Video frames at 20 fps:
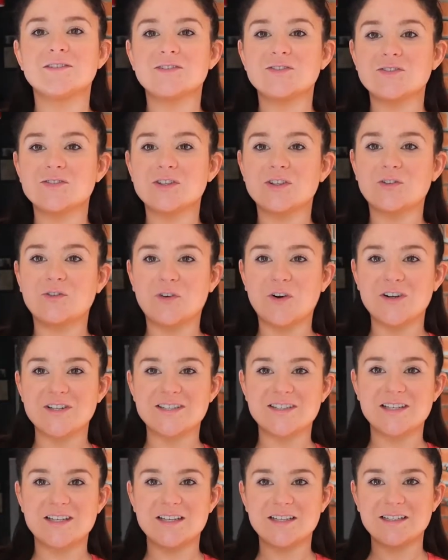So the
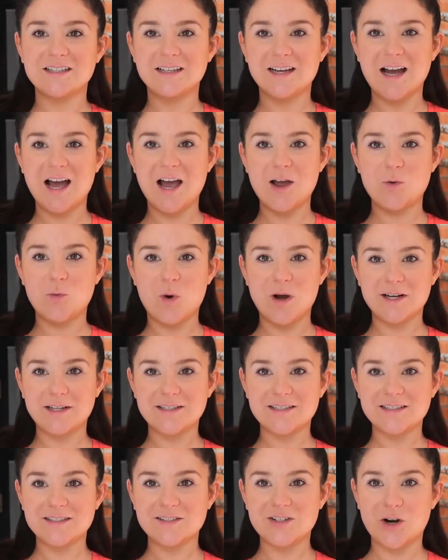first thing I
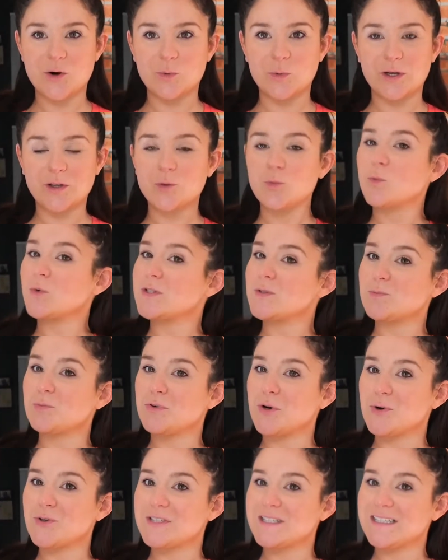wanted to start with was
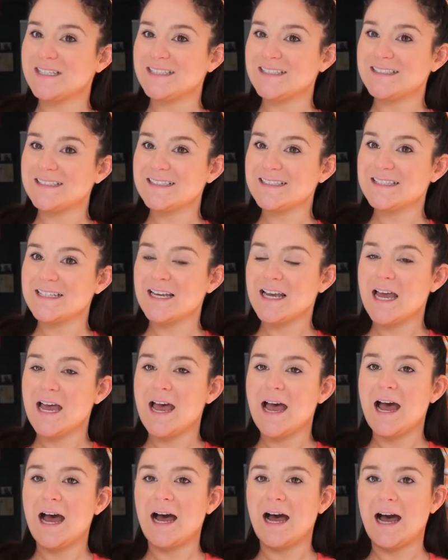proteins.
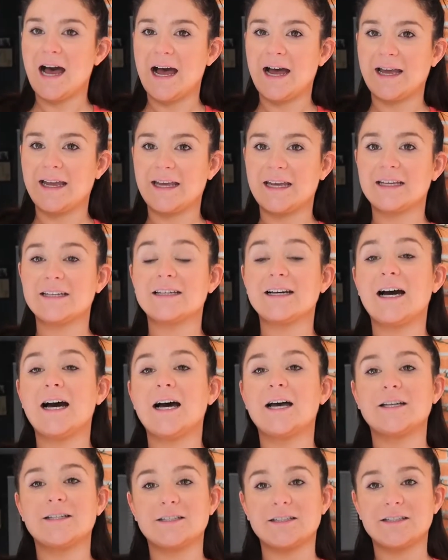I
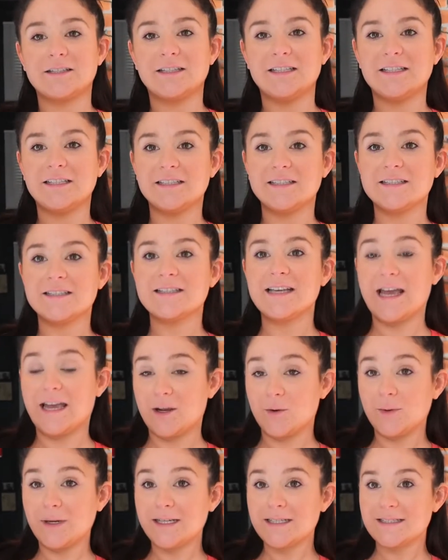got these
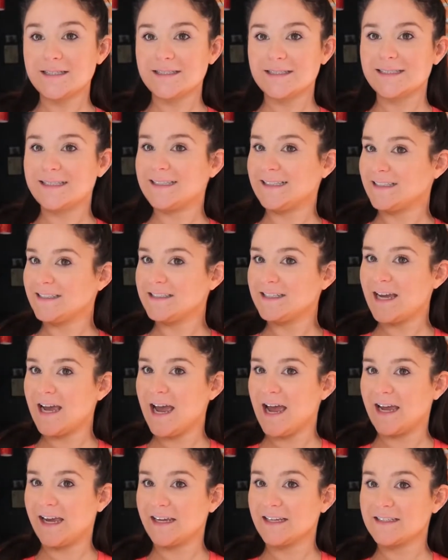egg whites and
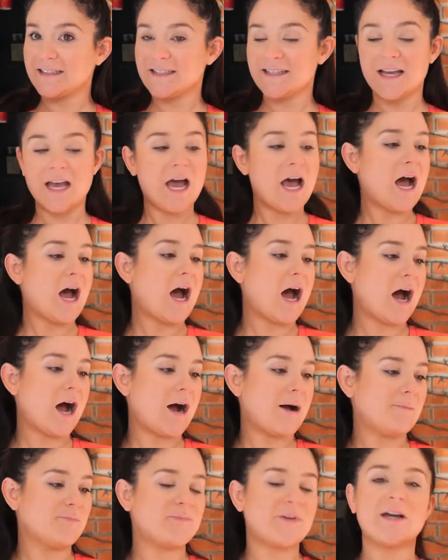eggs.
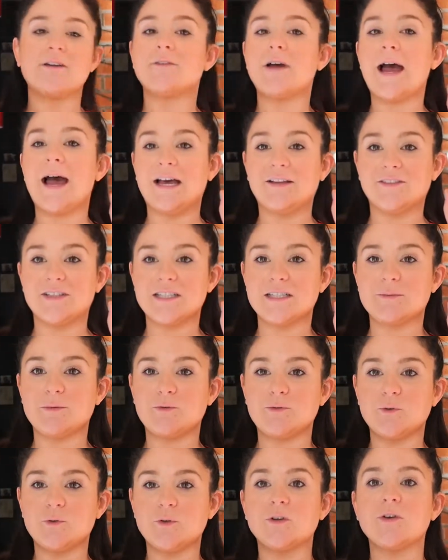I've had these
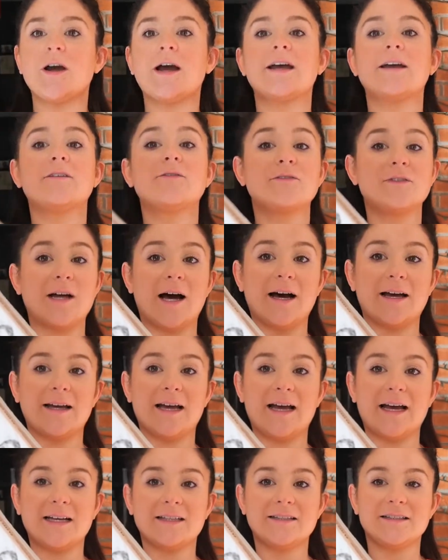before. I have not
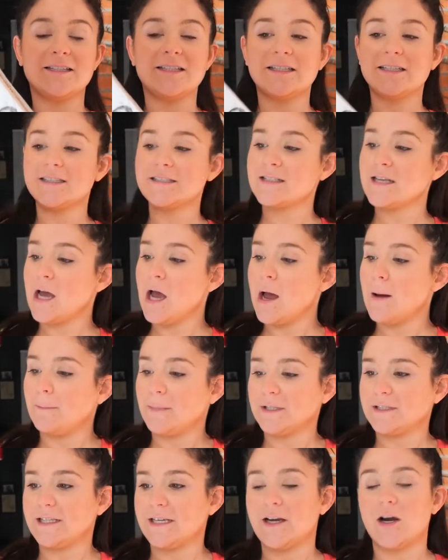had these,
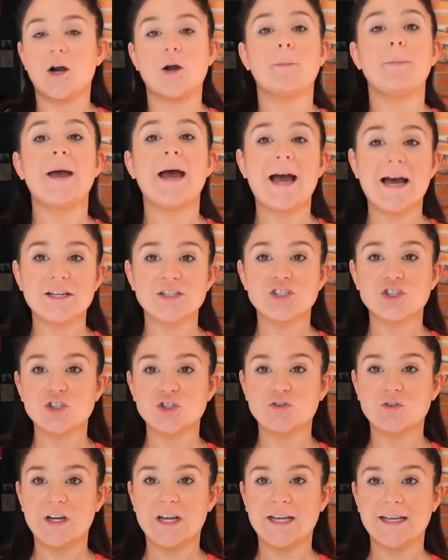but they are
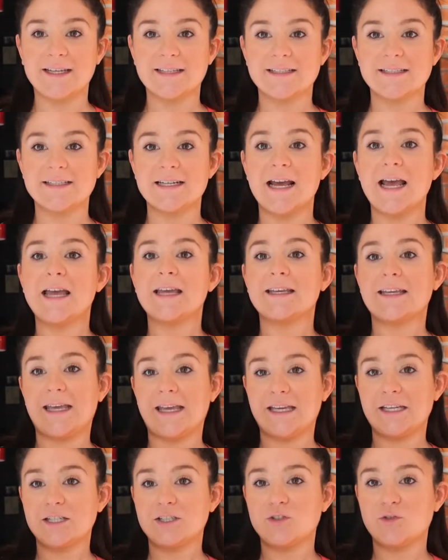pasture raised,
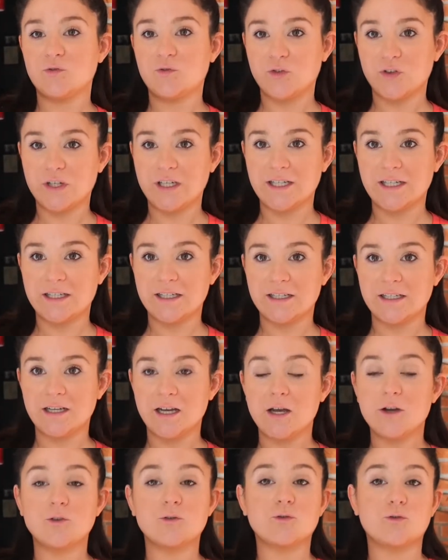cage free,
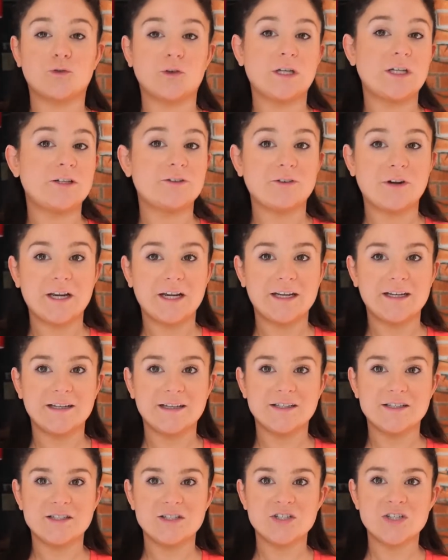free
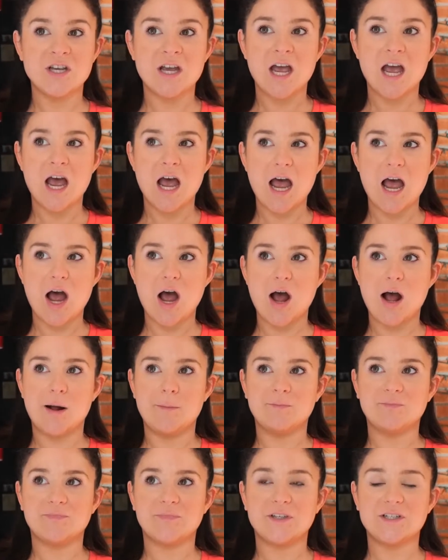range.
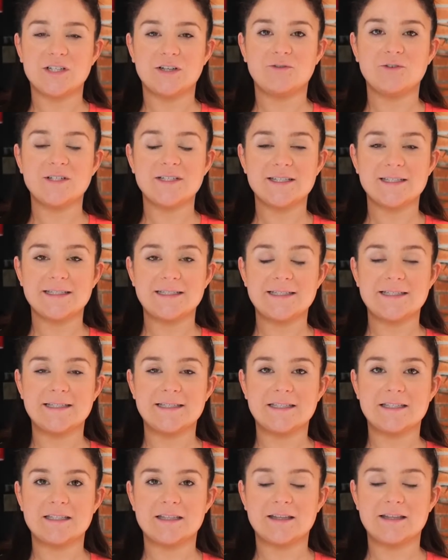The difference
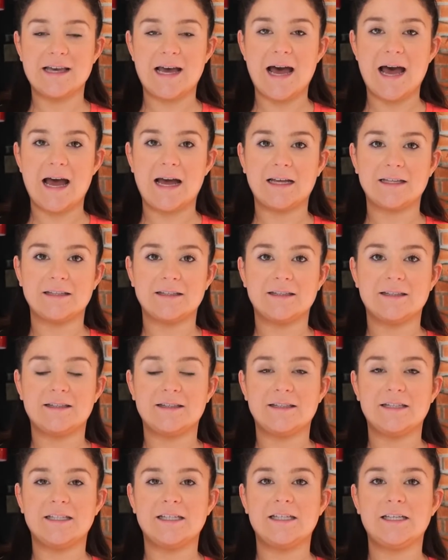is that
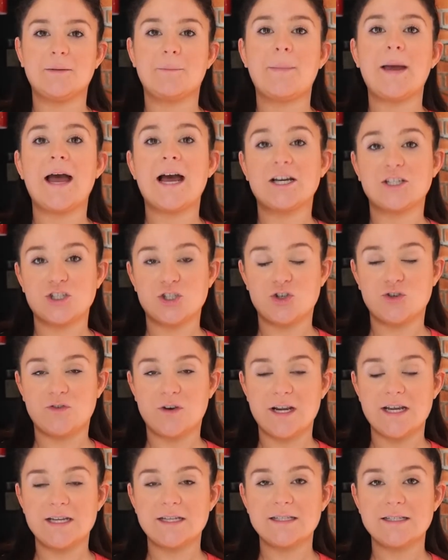the pasture
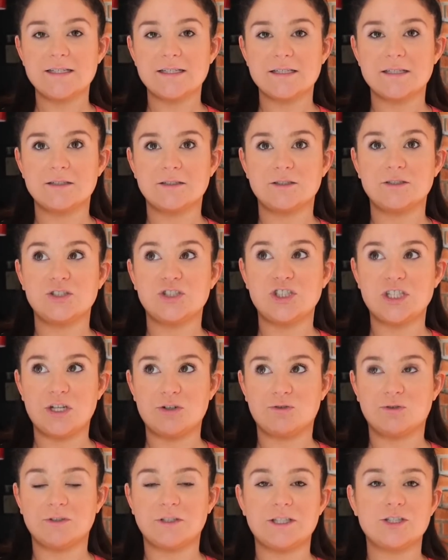raised
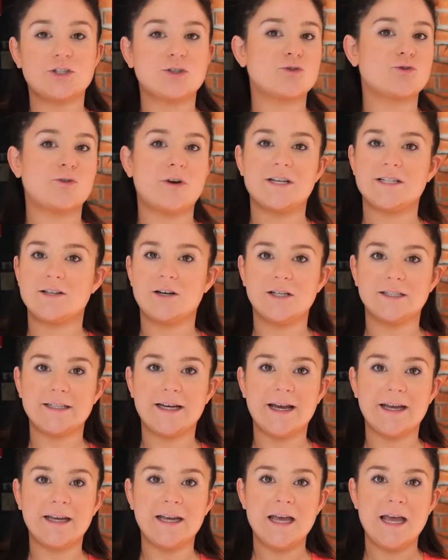generally just graze all
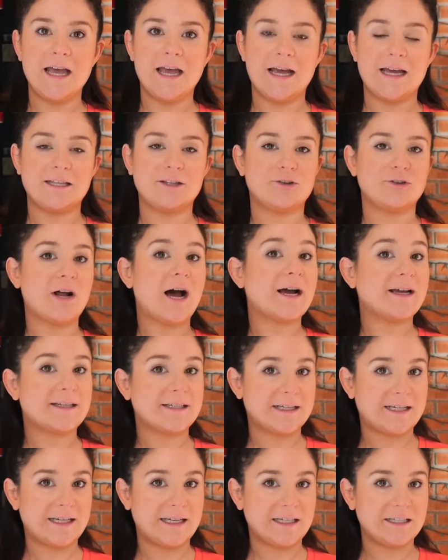day and they're not in
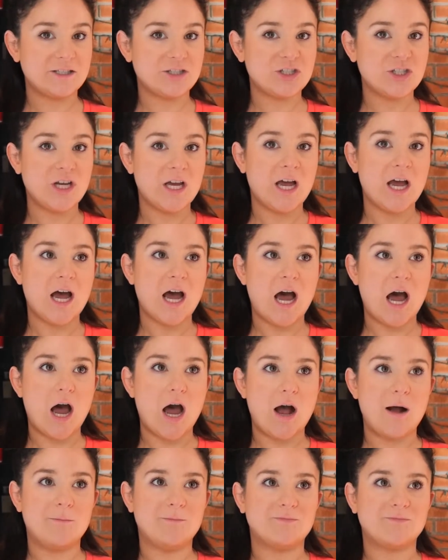a cage.
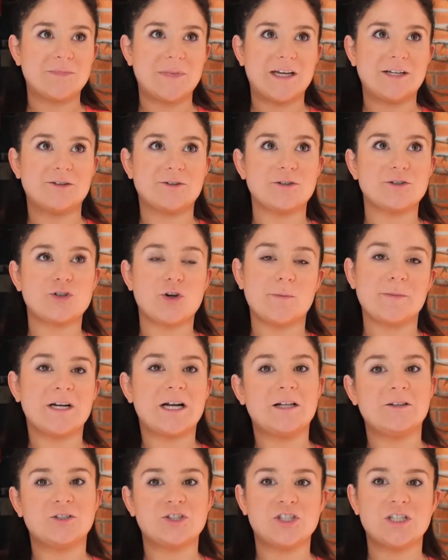I know the
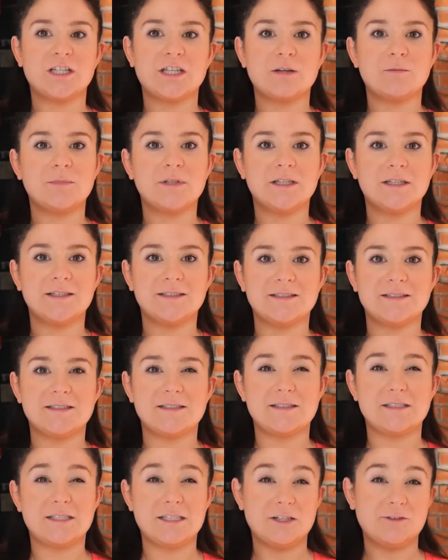terminology can be
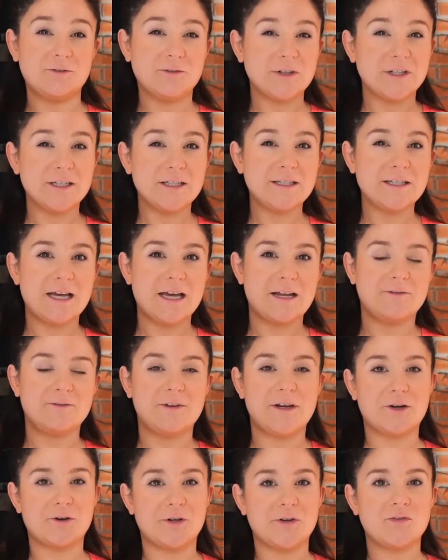different and
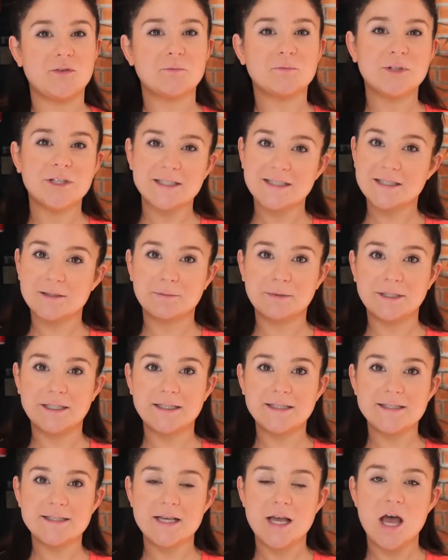vary from place to
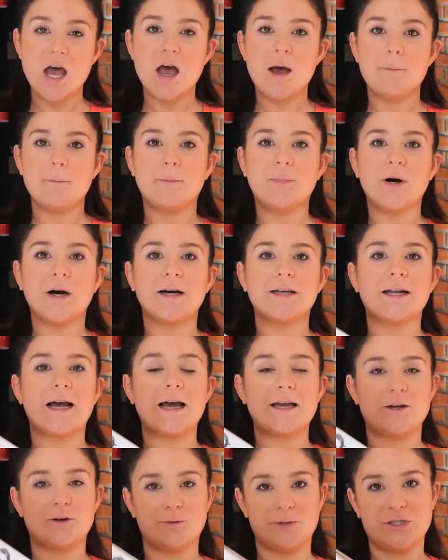place, but
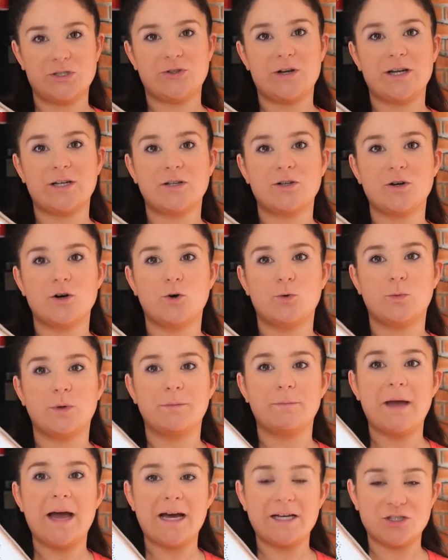I always try to go
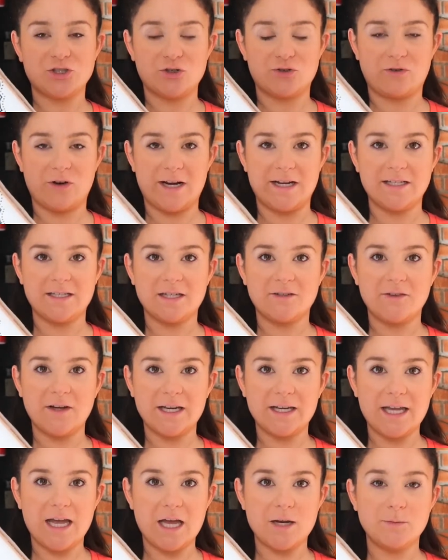with pasture raised if
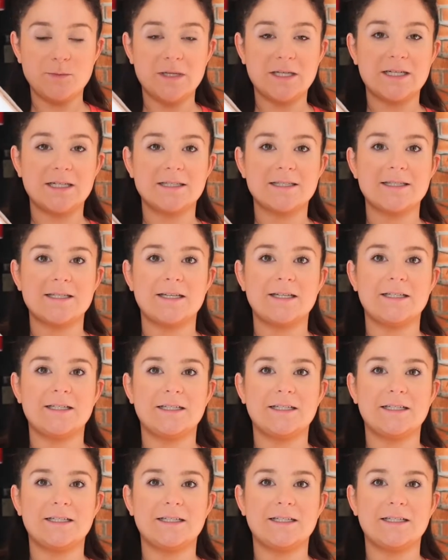I can because it